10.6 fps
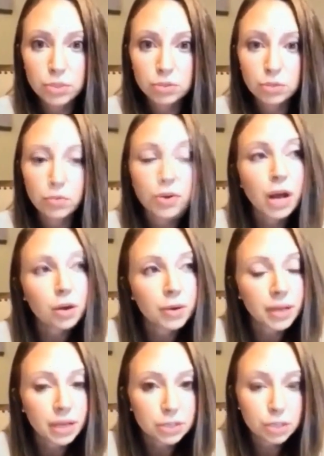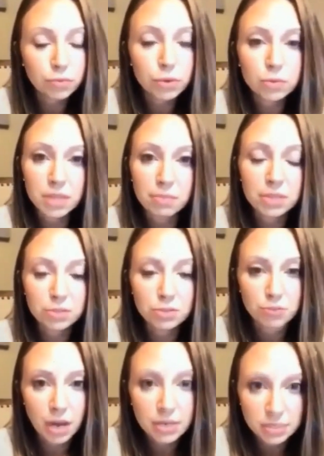So if they're not going into the rooms, that means they're
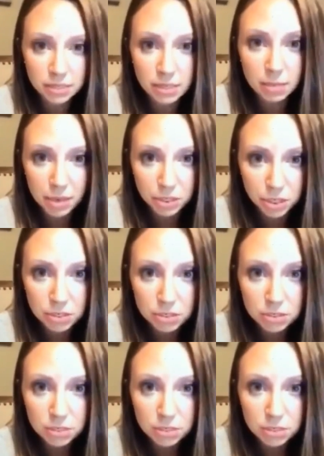not assessing the patients